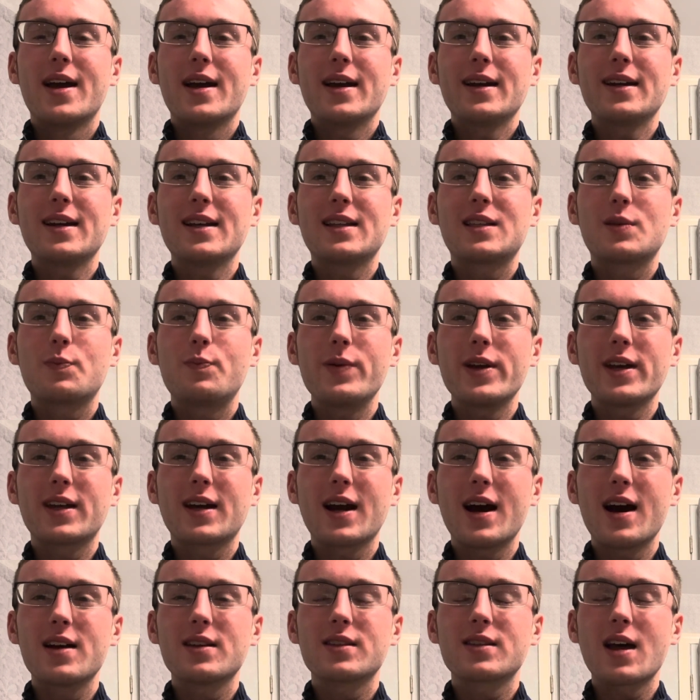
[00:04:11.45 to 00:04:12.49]
It's
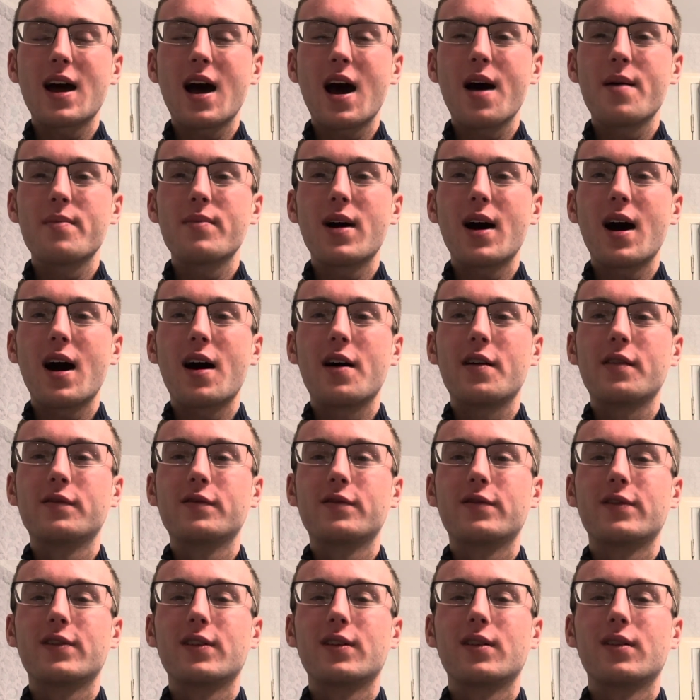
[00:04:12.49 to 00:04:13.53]
because um,
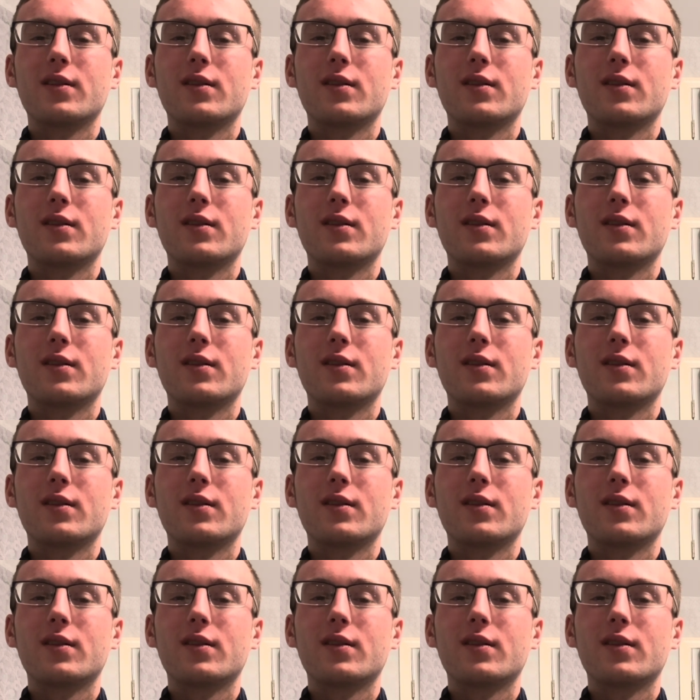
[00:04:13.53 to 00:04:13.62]
of